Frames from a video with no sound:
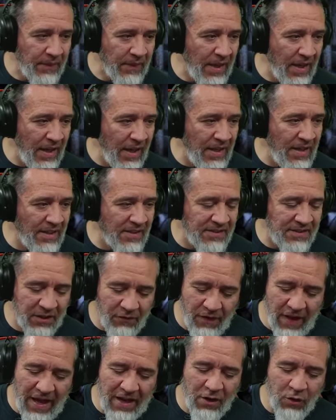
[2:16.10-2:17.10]
so in a
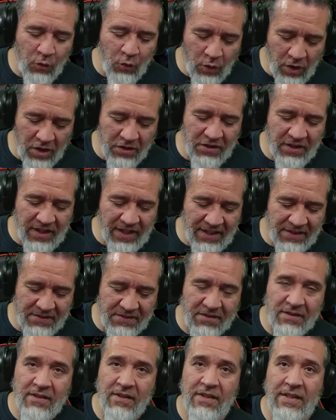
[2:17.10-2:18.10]
Savannah
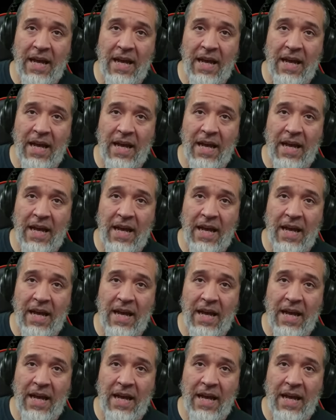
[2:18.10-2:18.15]
Wilderness,